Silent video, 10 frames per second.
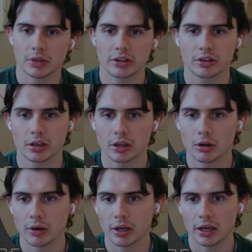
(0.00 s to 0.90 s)
It's going to
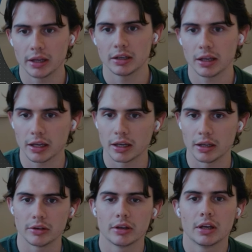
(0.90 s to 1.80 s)
go ahead
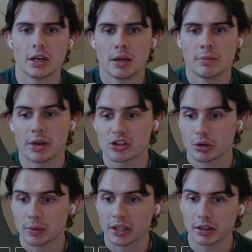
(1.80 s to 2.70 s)
and make sure
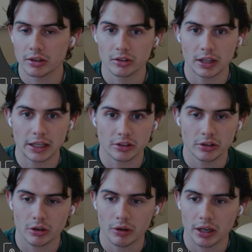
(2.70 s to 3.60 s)
we select the
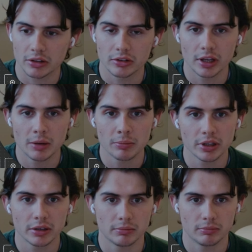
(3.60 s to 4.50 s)
correct template.